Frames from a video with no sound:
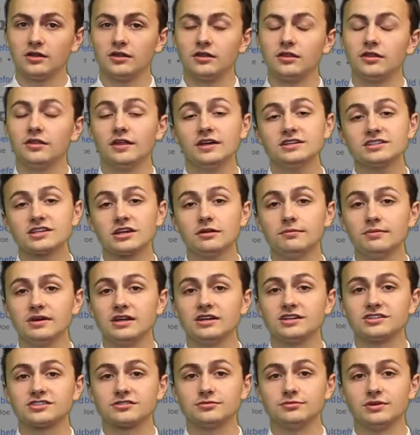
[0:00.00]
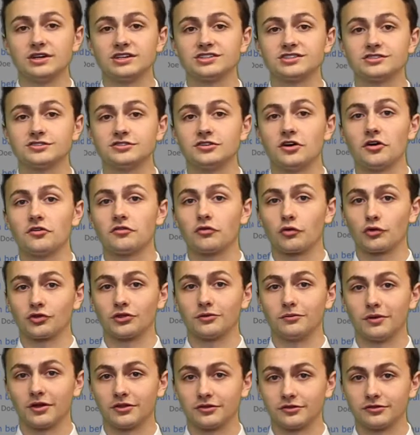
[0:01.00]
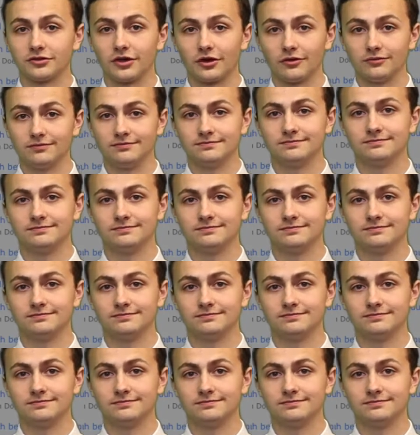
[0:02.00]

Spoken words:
This can be dismissed for the mother, though.